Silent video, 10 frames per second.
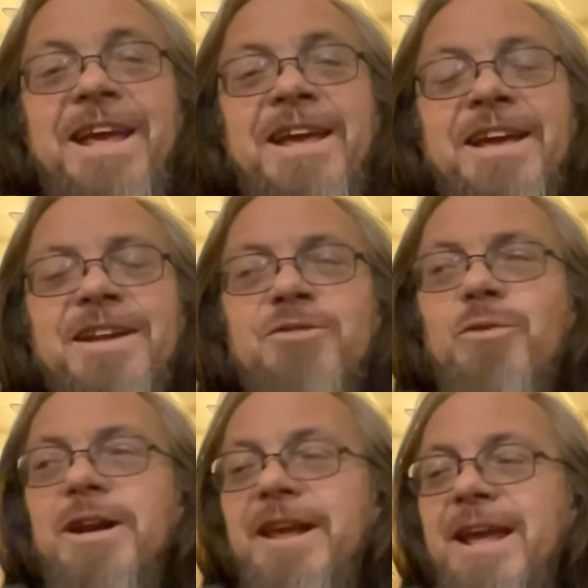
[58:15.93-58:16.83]
And
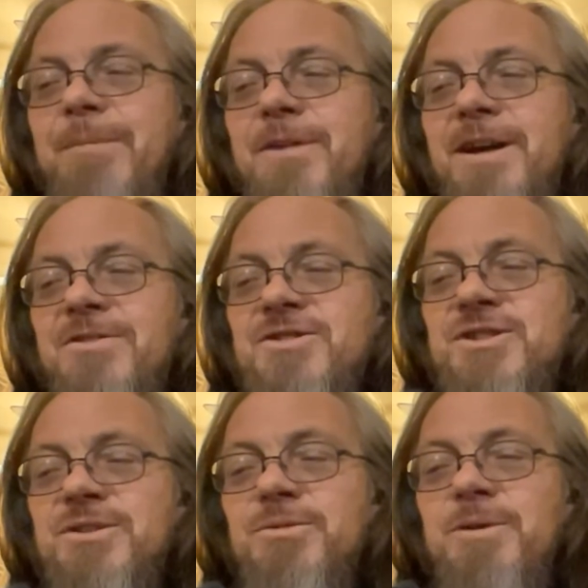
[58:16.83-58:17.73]
what it came down
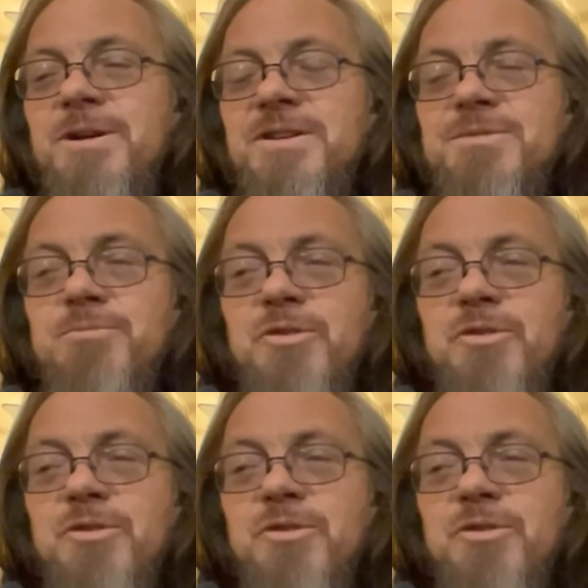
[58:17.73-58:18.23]
to was